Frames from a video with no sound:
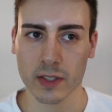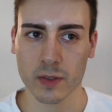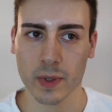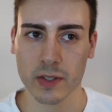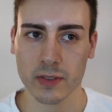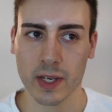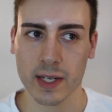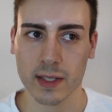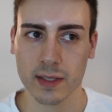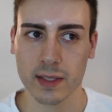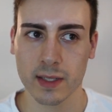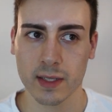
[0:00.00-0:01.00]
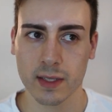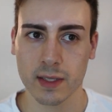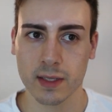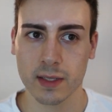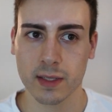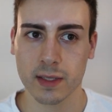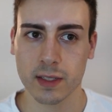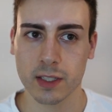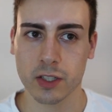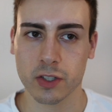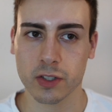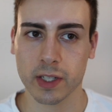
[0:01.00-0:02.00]
It smells like
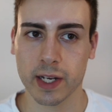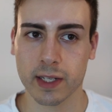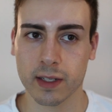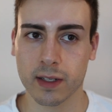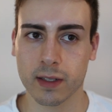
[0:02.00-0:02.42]
you're like